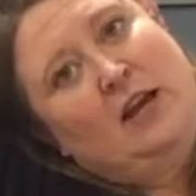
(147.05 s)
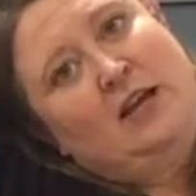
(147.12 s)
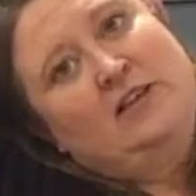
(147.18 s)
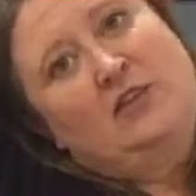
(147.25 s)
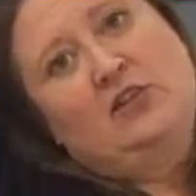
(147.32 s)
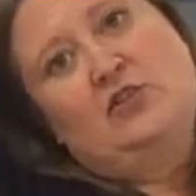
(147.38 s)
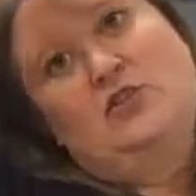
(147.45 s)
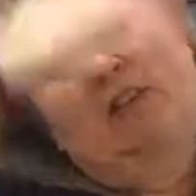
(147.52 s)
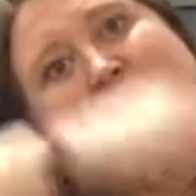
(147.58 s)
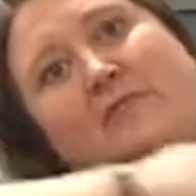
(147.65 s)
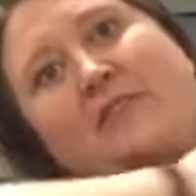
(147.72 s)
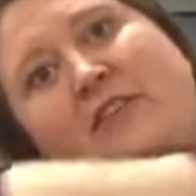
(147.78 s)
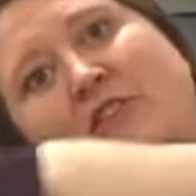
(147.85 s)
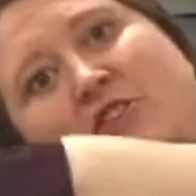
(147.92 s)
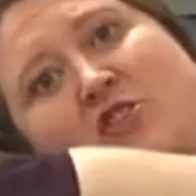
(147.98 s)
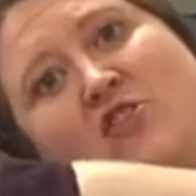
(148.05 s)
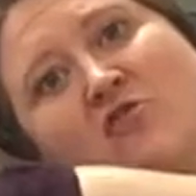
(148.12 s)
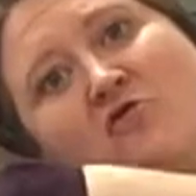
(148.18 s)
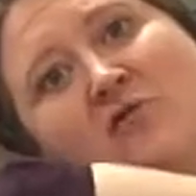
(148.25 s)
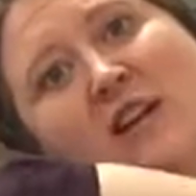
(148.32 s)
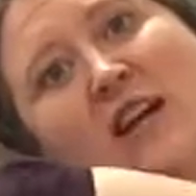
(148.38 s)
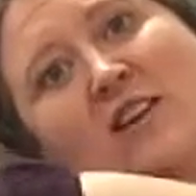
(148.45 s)
So you're trying to feel the
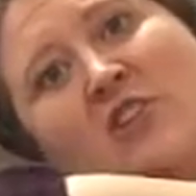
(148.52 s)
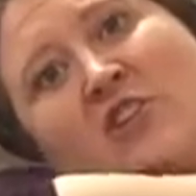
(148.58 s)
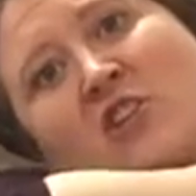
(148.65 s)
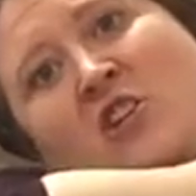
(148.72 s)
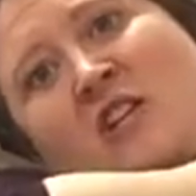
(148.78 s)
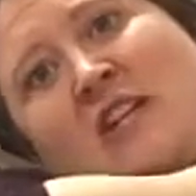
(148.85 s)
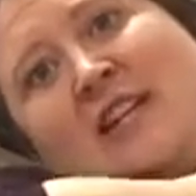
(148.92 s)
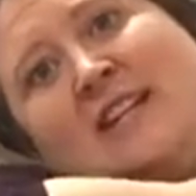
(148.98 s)
stretch